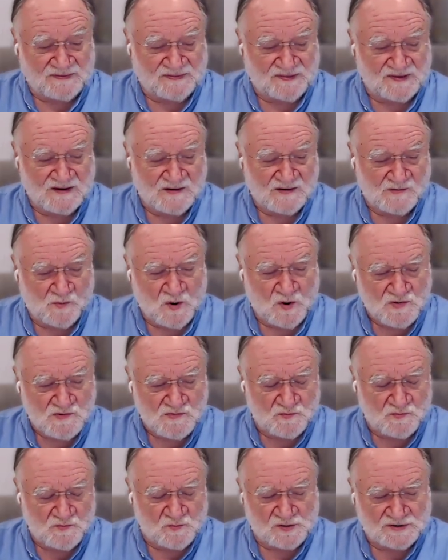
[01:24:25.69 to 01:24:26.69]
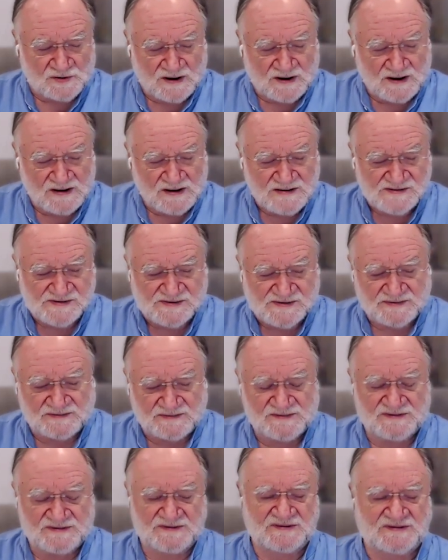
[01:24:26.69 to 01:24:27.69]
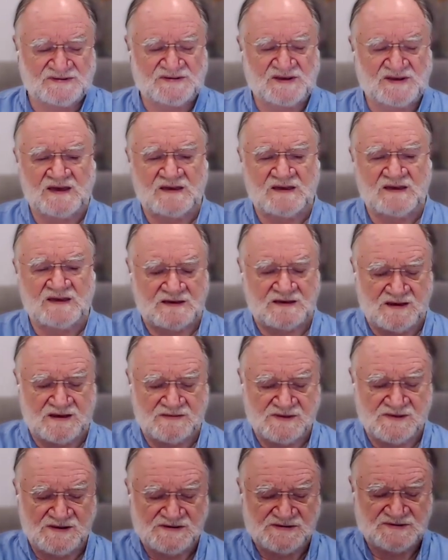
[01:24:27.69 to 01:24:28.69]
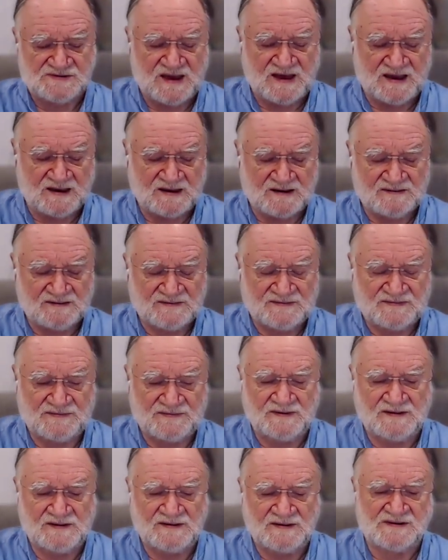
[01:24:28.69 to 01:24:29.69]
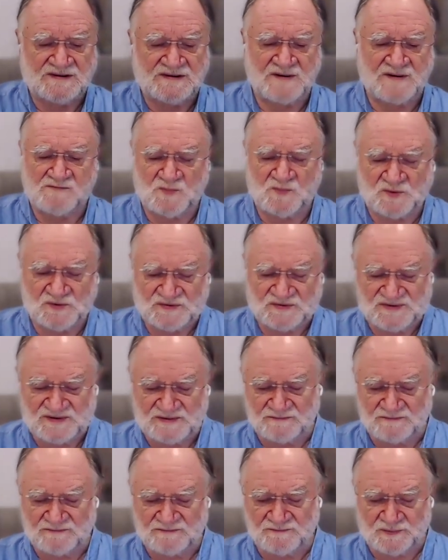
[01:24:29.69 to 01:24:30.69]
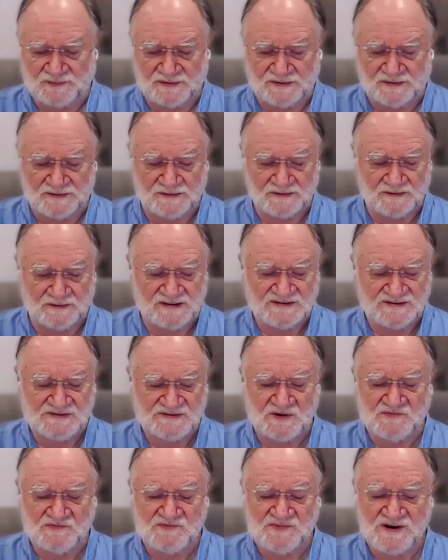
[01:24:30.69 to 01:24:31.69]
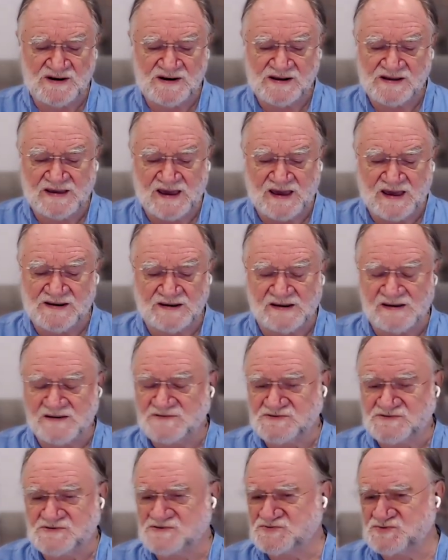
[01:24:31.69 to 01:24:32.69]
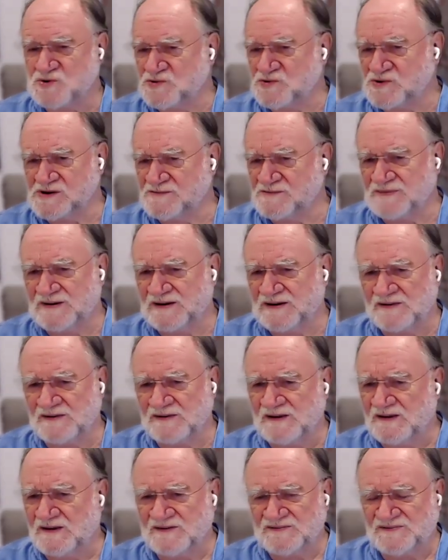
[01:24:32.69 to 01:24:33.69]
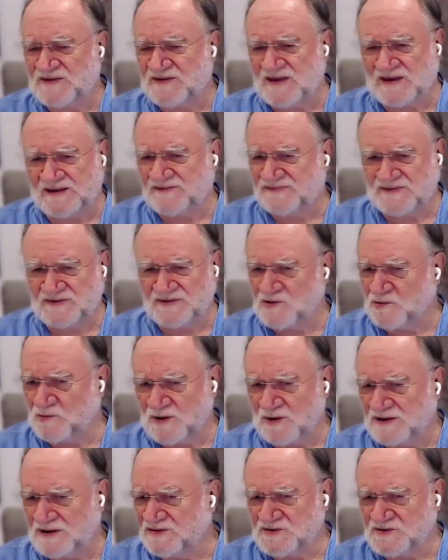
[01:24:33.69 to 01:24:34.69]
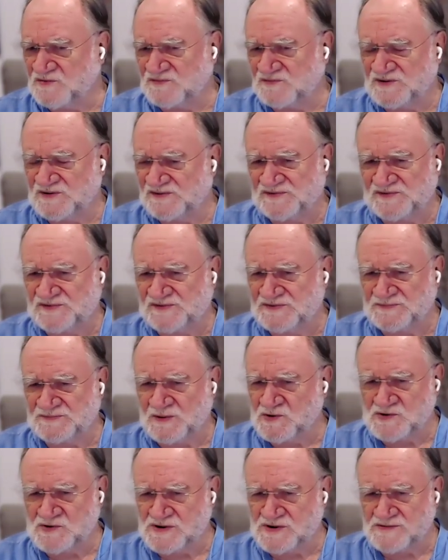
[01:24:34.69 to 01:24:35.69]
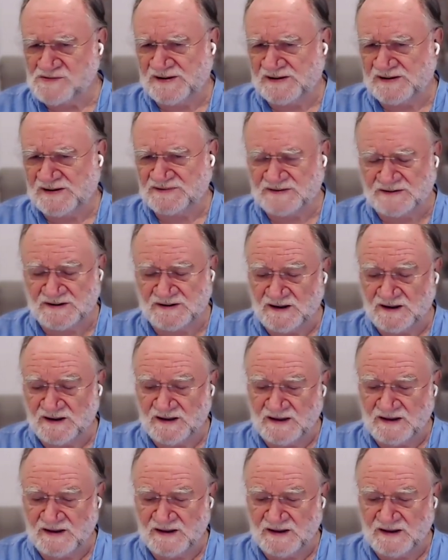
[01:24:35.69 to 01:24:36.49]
think what he's saying in this text is a bit more simple, you know. He's not really getting into talking about sex in the way that you've just spoken about it.